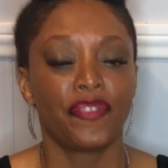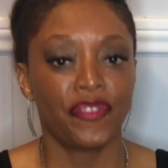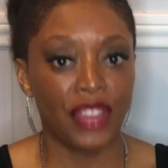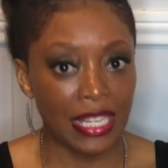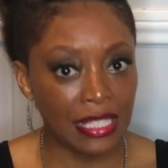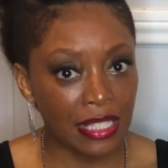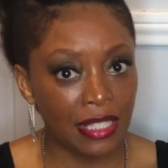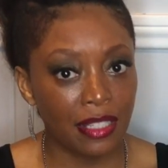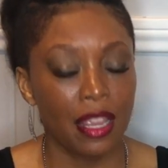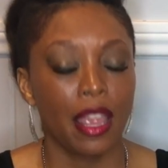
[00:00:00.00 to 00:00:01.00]
face
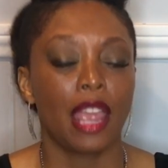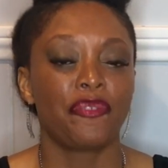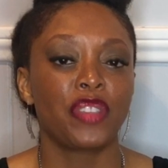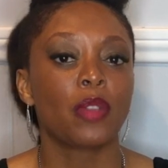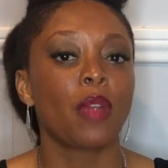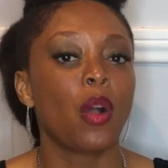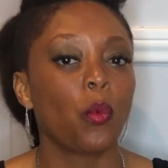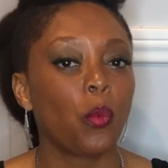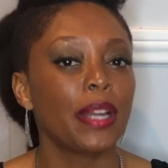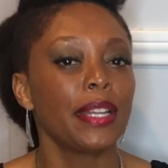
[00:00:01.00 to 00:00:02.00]
it, and figure
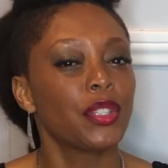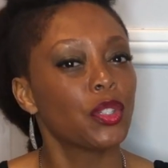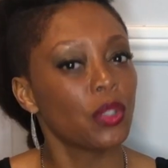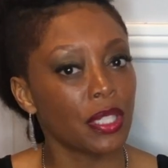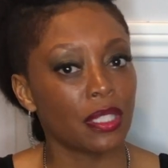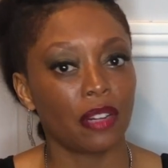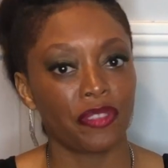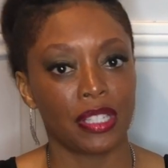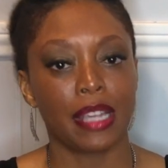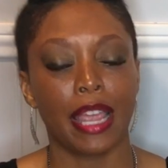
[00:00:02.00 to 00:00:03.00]
out what is your
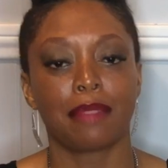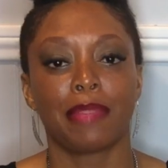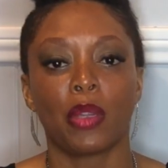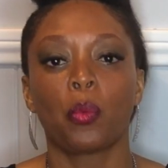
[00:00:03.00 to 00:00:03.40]
self-entitlement.